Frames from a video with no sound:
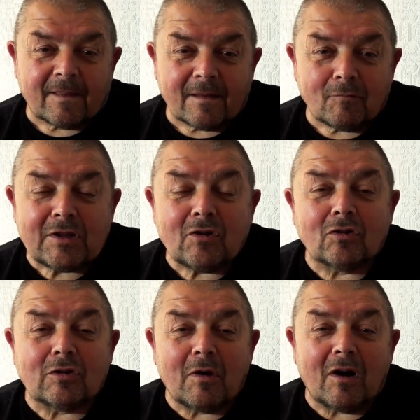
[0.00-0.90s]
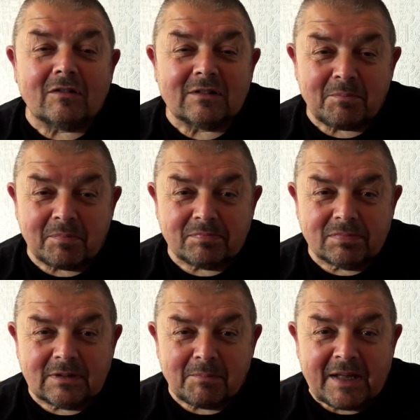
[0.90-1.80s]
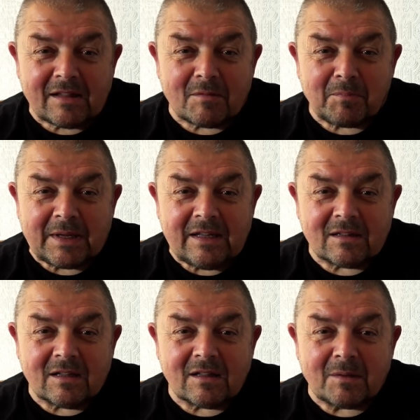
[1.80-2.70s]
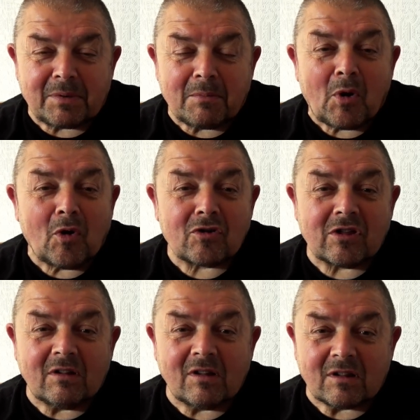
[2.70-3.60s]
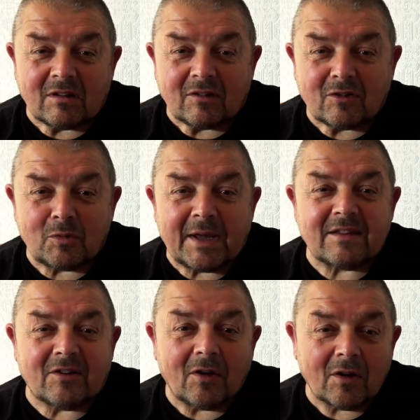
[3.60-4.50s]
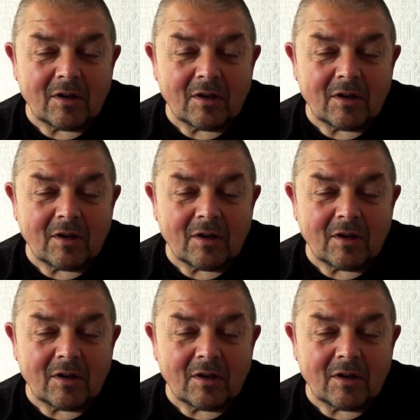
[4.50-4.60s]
We don't do all the bits and pieces, the promotions and Twitter